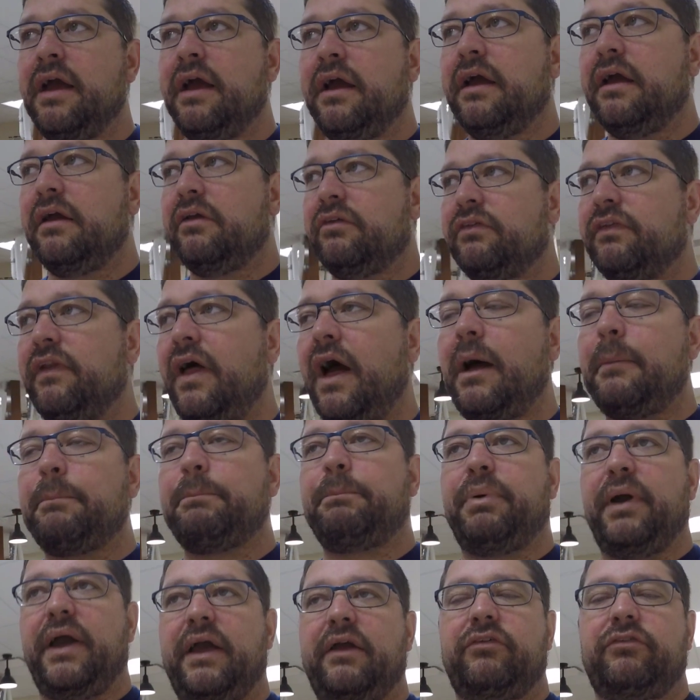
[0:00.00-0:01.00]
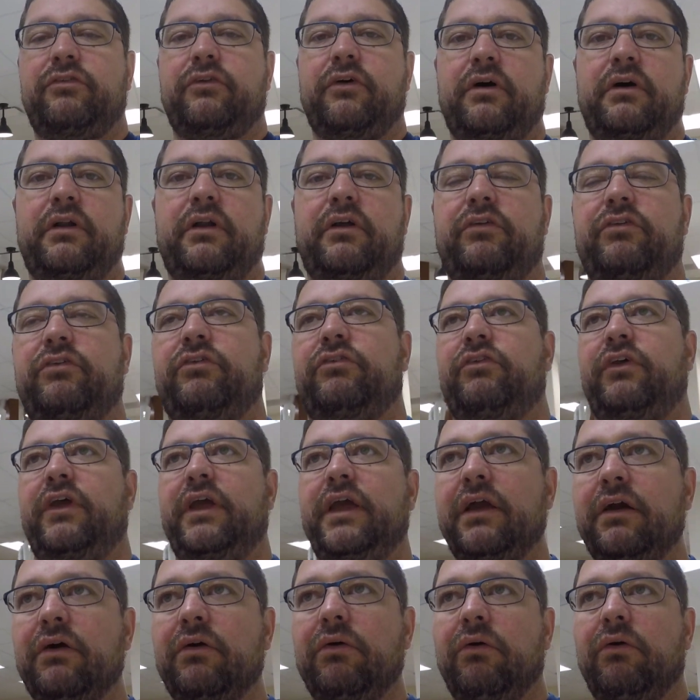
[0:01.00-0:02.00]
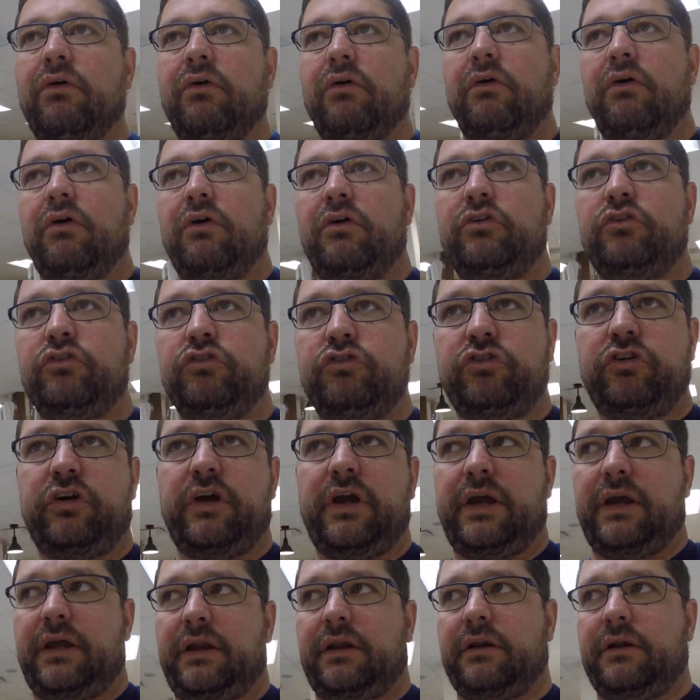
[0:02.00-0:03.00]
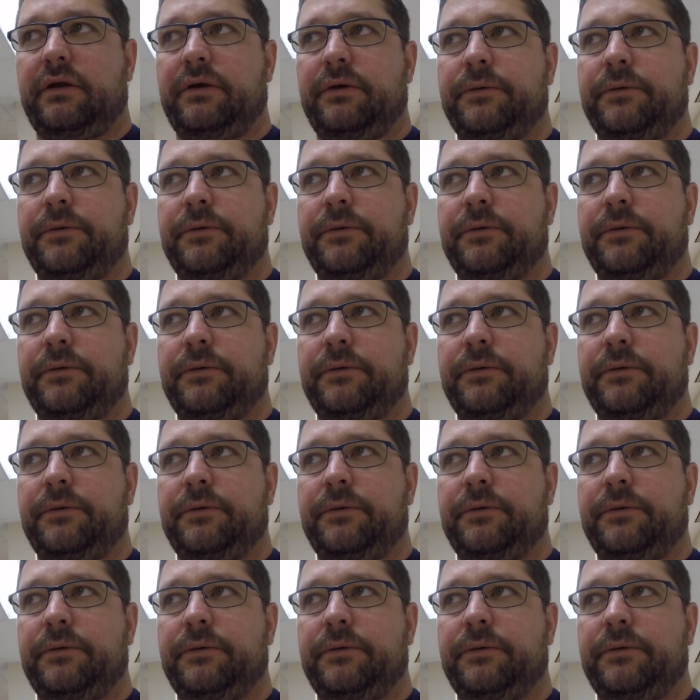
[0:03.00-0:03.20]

is not based on a single gene,